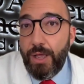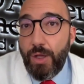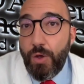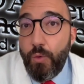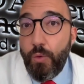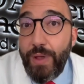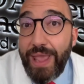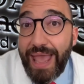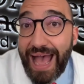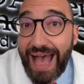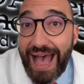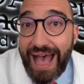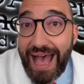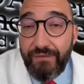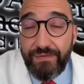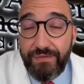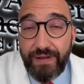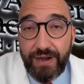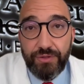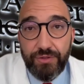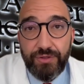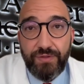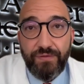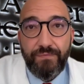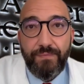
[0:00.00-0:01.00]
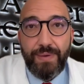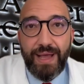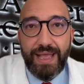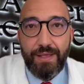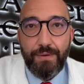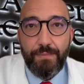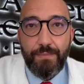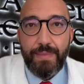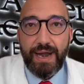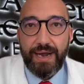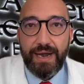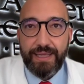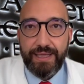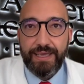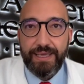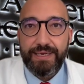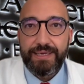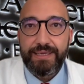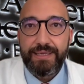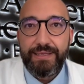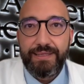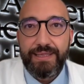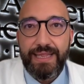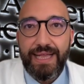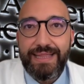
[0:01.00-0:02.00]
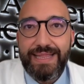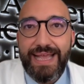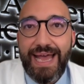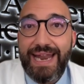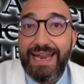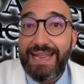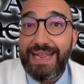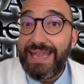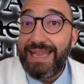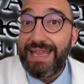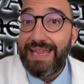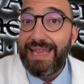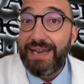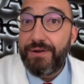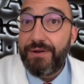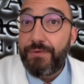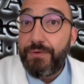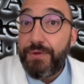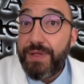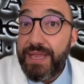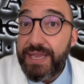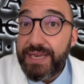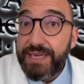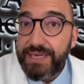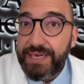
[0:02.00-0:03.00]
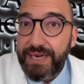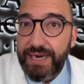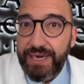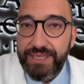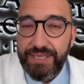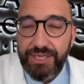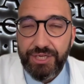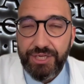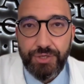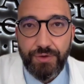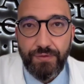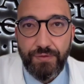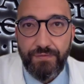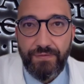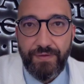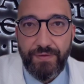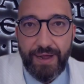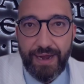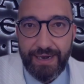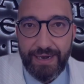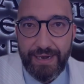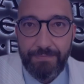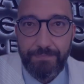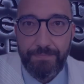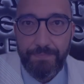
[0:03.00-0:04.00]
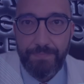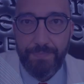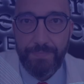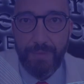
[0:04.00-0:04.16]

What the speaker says: We have a lot of biomarkers that are in research so far.